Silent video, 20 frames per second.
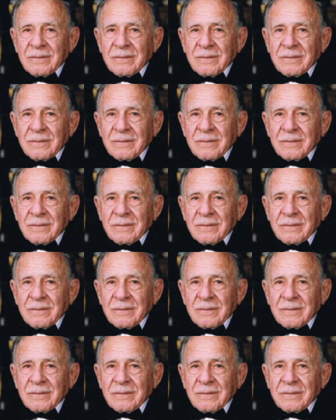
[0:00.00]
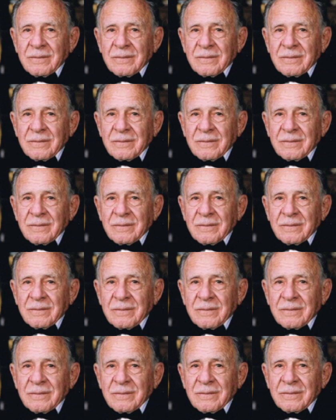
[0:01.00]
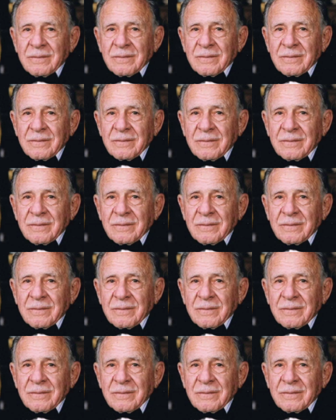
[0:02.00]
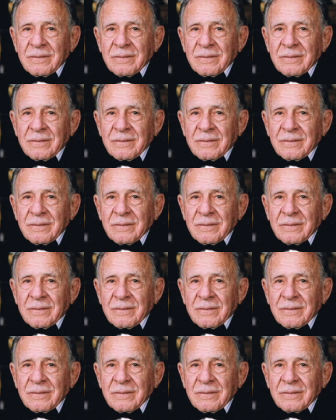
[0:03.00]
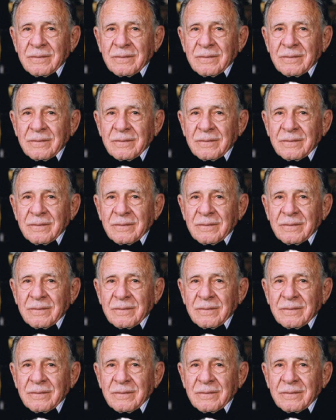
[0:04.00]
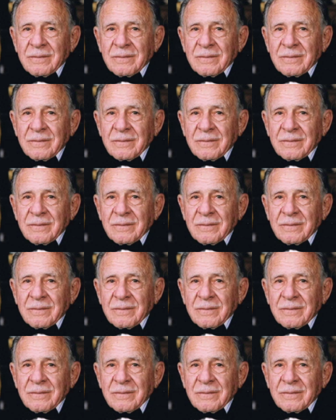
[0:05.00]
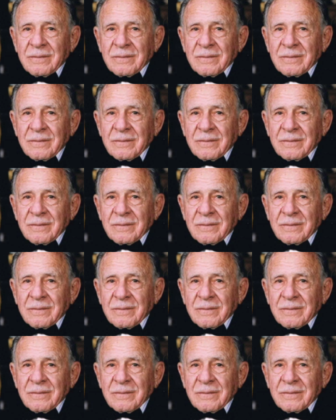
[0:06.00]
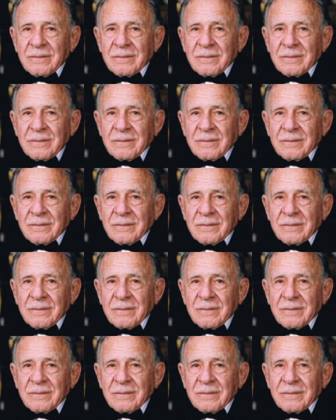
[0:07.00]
[no speech]